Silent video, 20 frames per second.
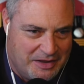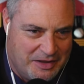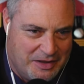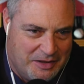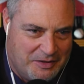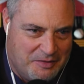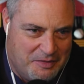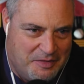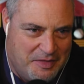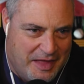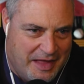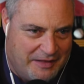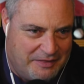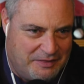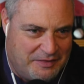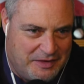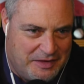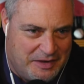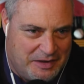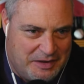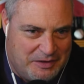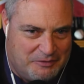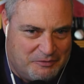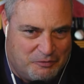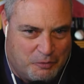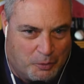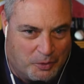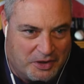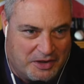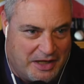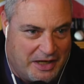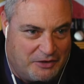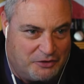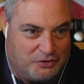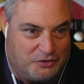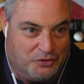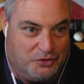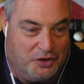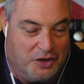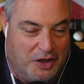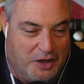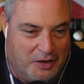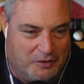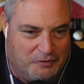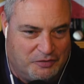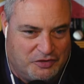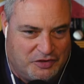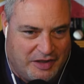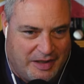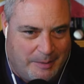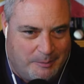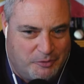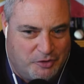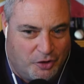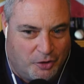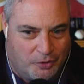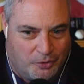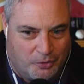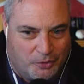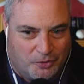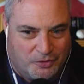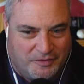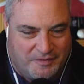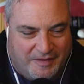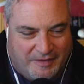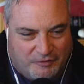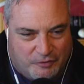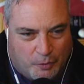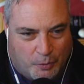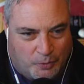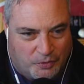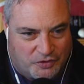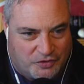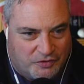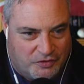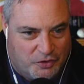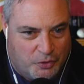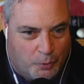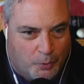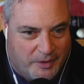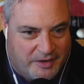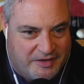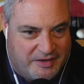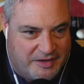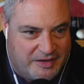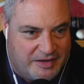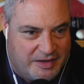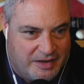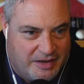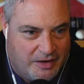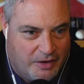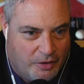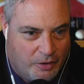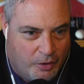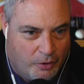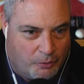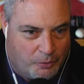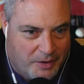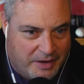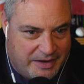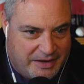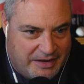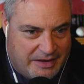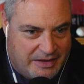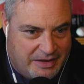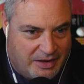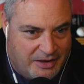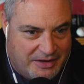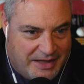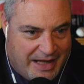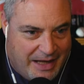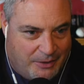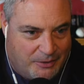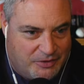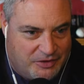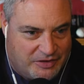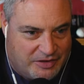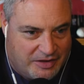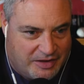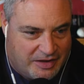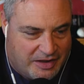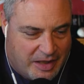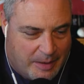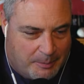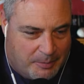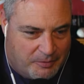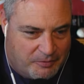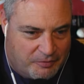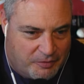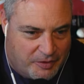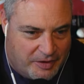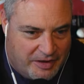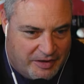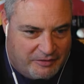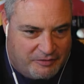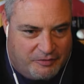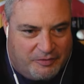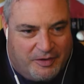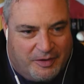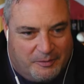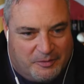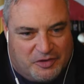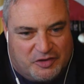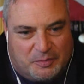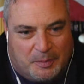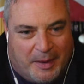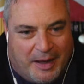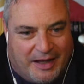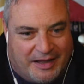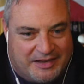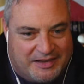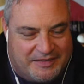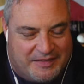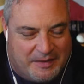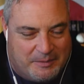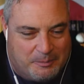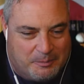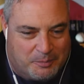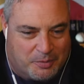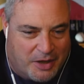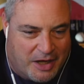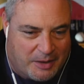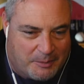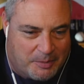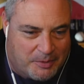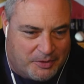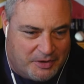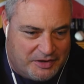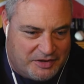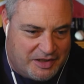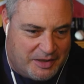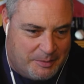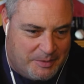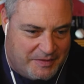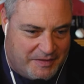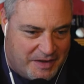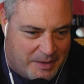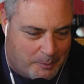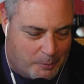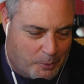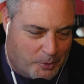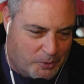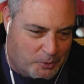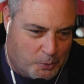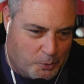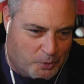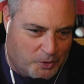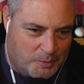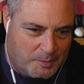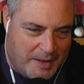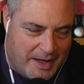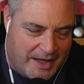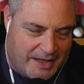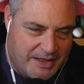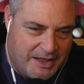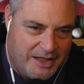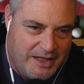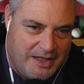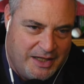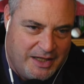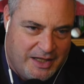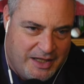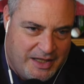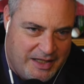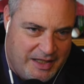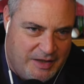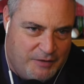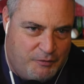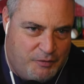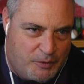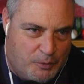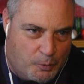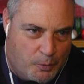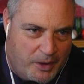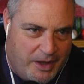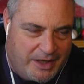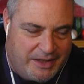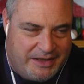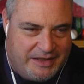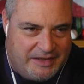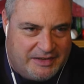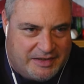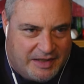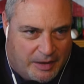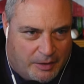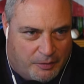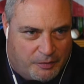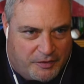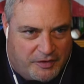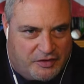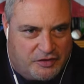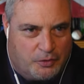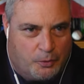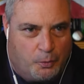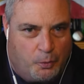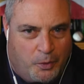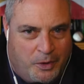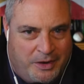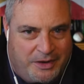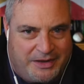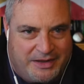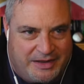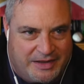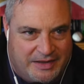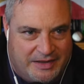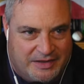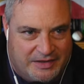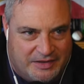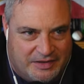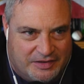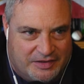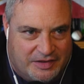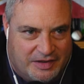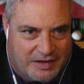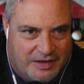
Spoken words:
that the 49ers love Sam Darnold, and they've, of course, anointed, already announced in a couple spots that Brock Purdy is going to be the number one quarterback if and when he's healthy. So what is